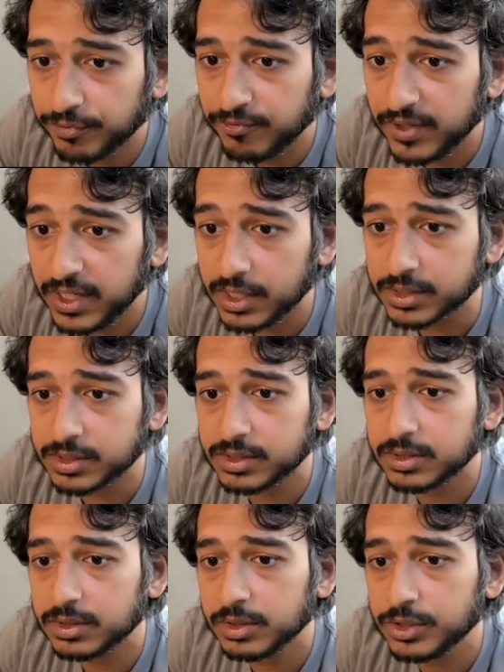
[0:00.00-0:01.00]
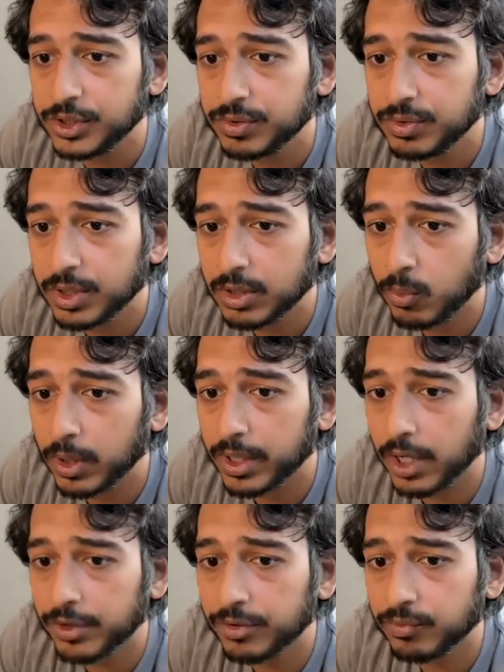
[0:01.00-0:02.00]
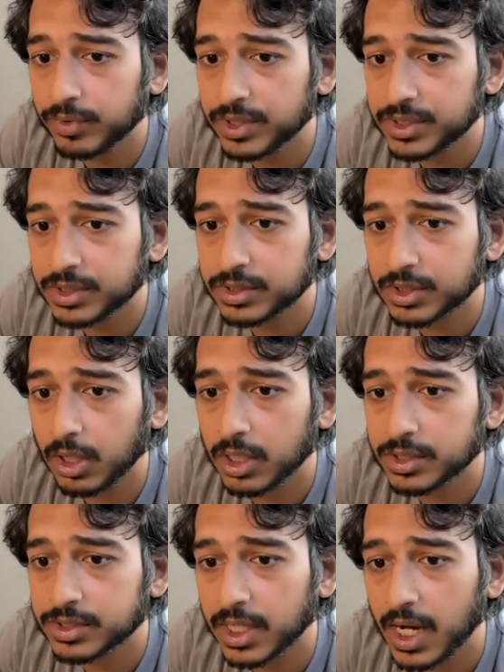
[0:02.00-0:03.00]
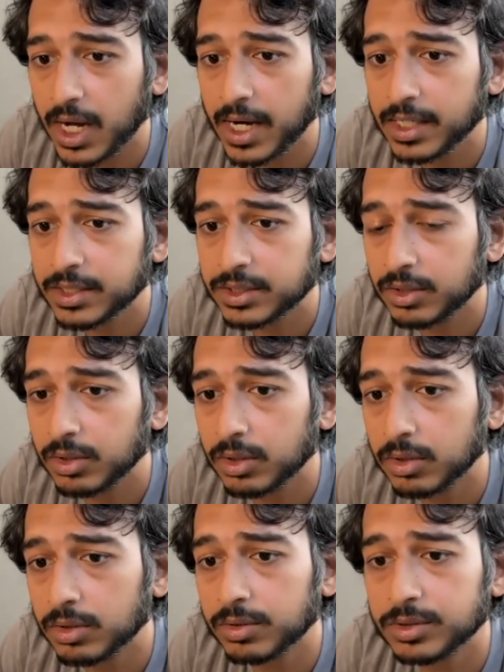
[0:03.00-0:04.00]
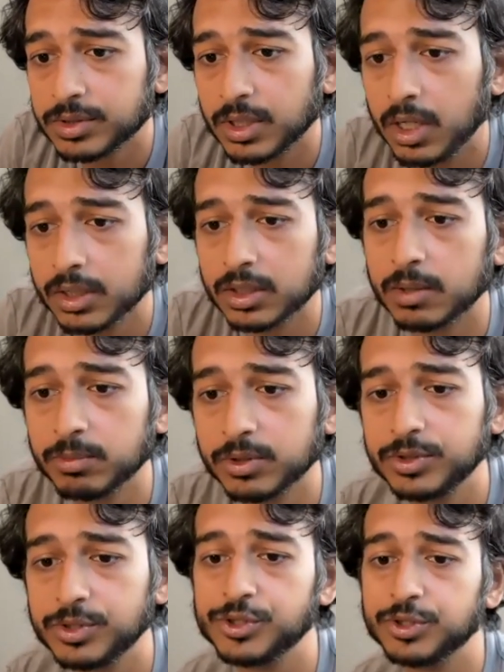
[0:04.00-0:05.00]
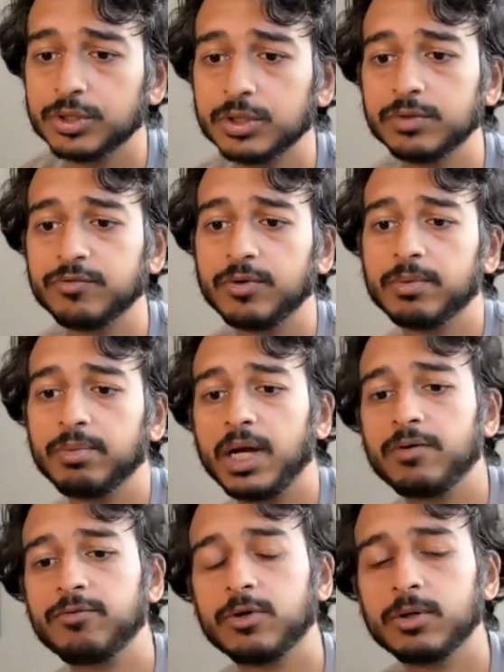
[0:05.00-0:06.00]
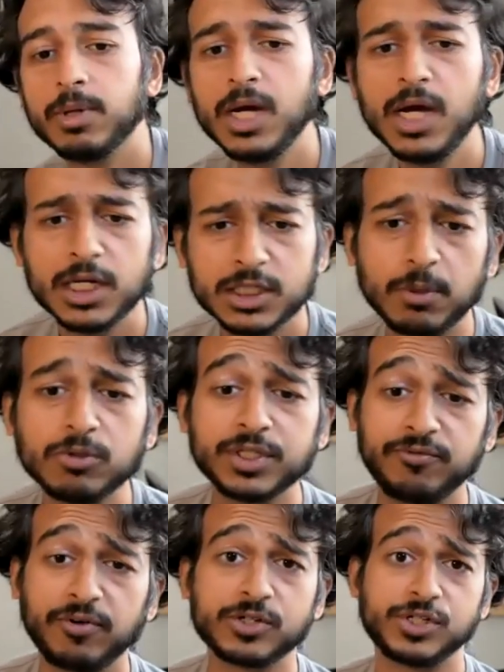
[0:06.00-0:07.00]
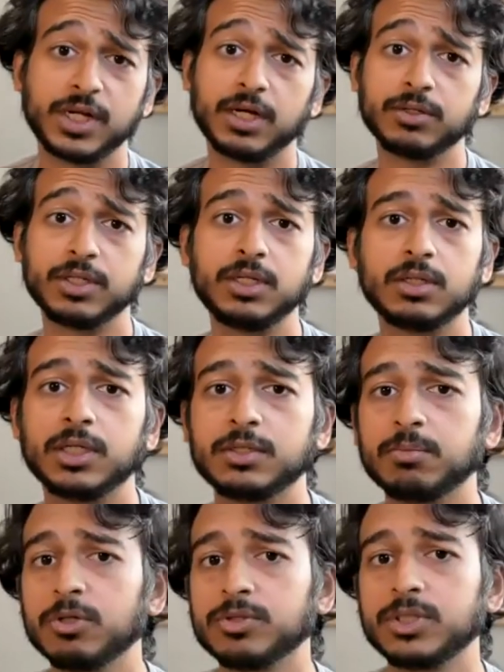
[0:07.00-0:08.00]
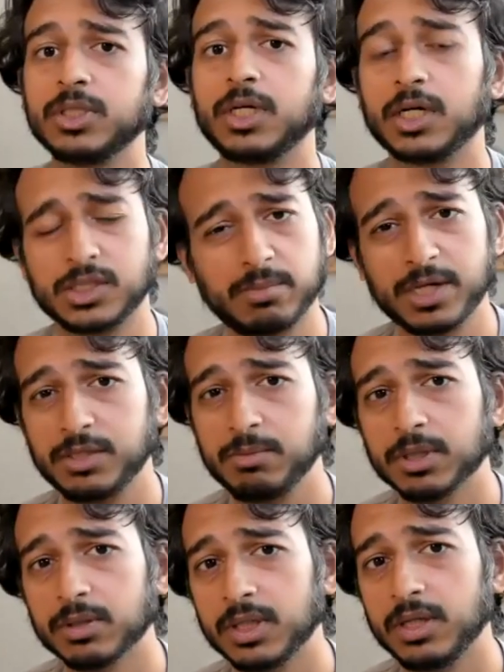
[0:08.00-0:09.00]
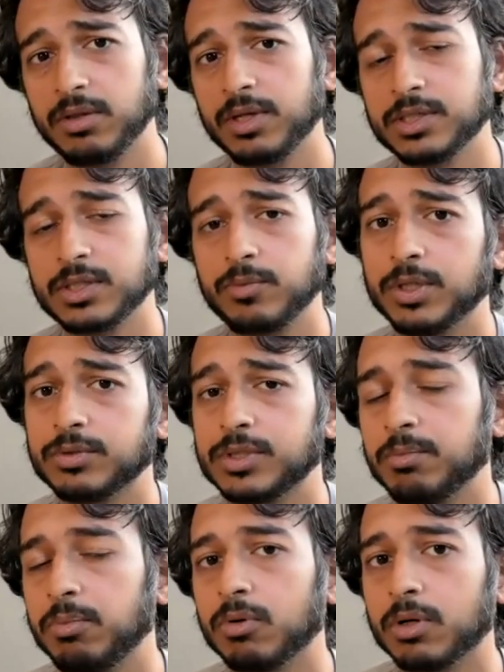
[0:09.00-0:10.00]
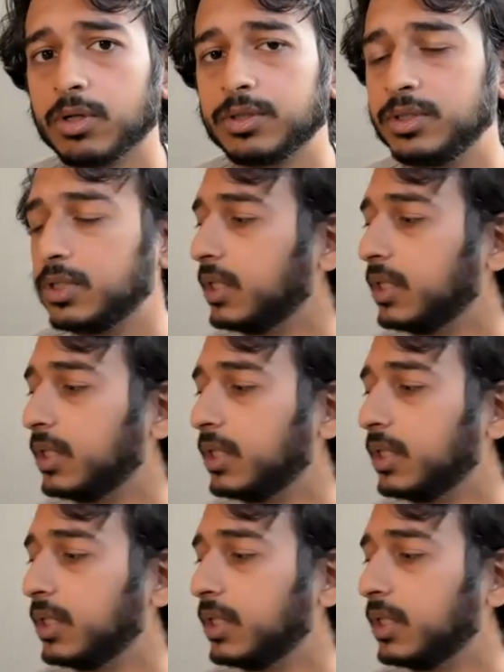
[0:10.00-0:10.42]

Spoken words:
fees, do you know what other reasons cause the highest earners on Gumroad to churn from the platform? It's mostly functionality. It's mostly customizability, things that we don't support